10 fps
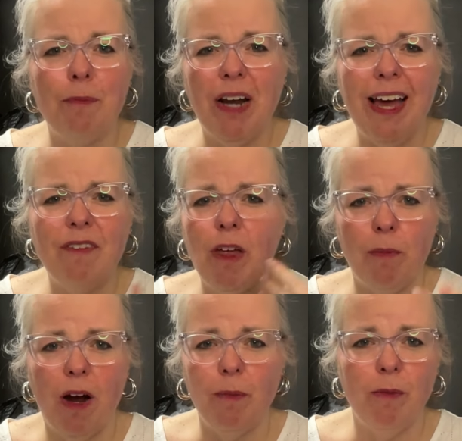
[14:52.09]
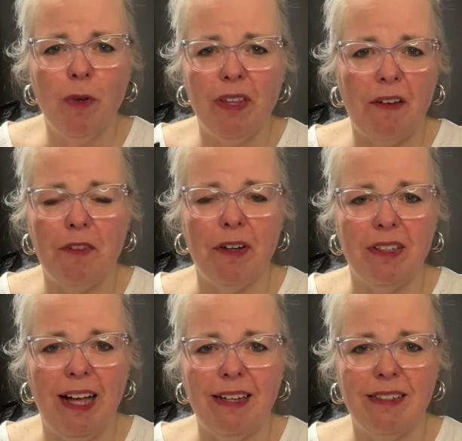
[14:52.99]
But I have that problem with every
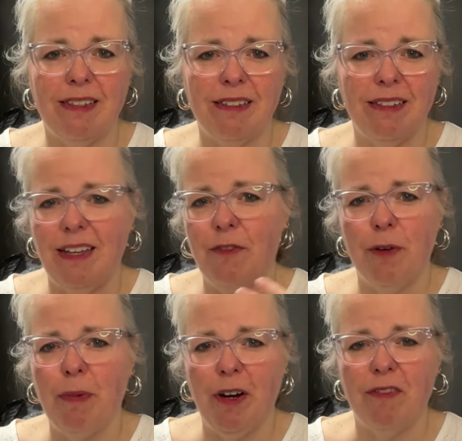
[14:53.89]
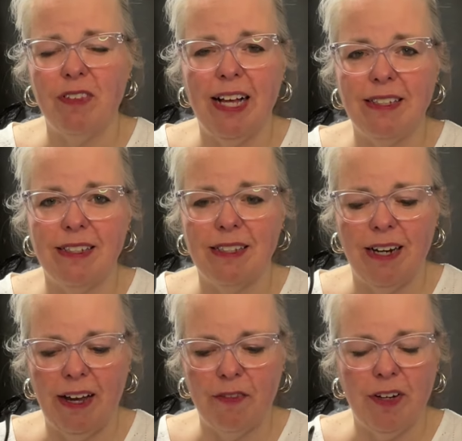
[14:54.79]
glass every pair of glasses that
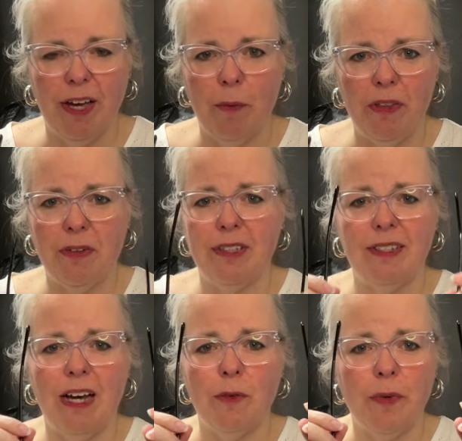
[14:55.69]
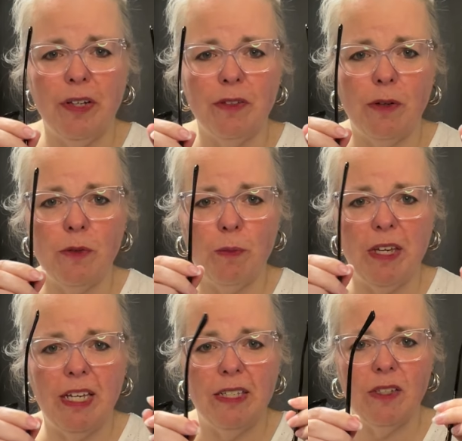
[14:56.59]
I ever get, whether it's got a real nose
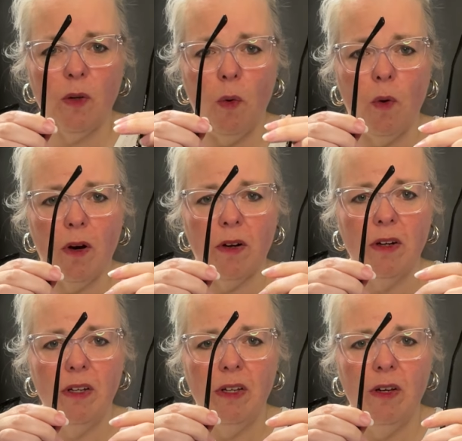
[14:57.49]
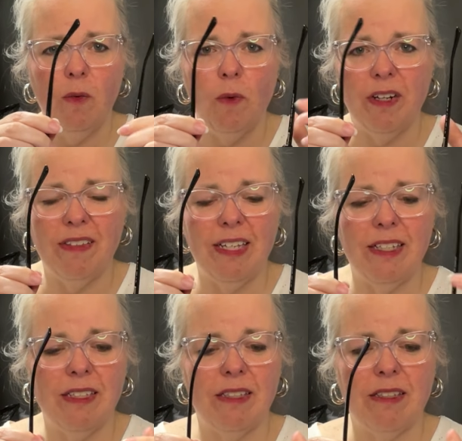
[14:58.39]
piece or one of
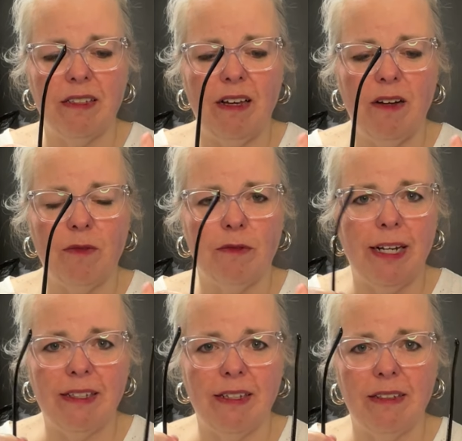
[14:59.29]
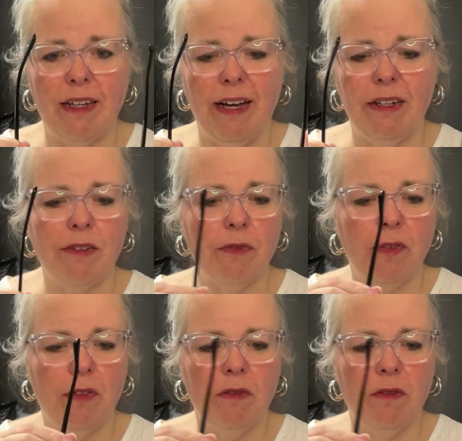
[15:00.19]
these resin kind of